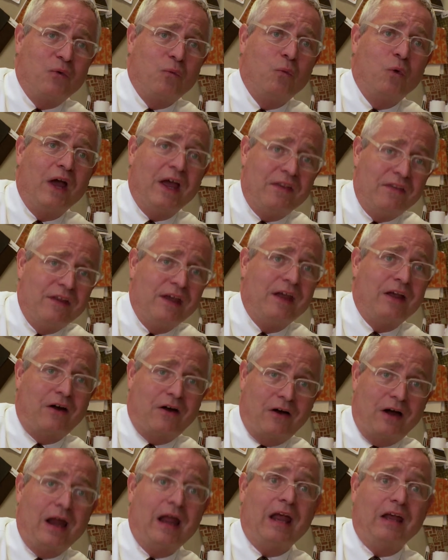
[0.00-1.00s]
when they
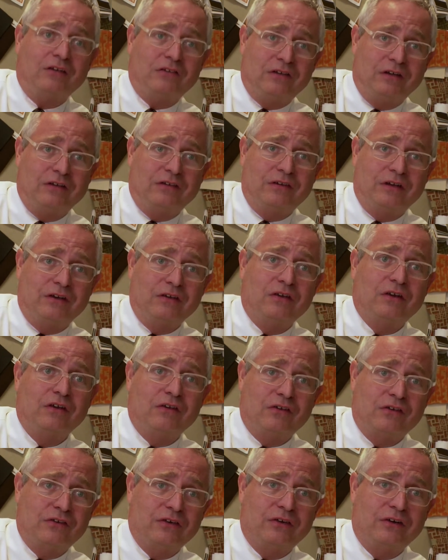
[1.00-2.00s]
are anxious and
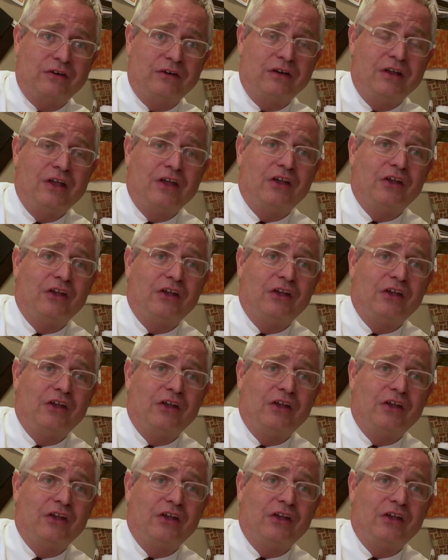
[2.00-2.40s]
concerned.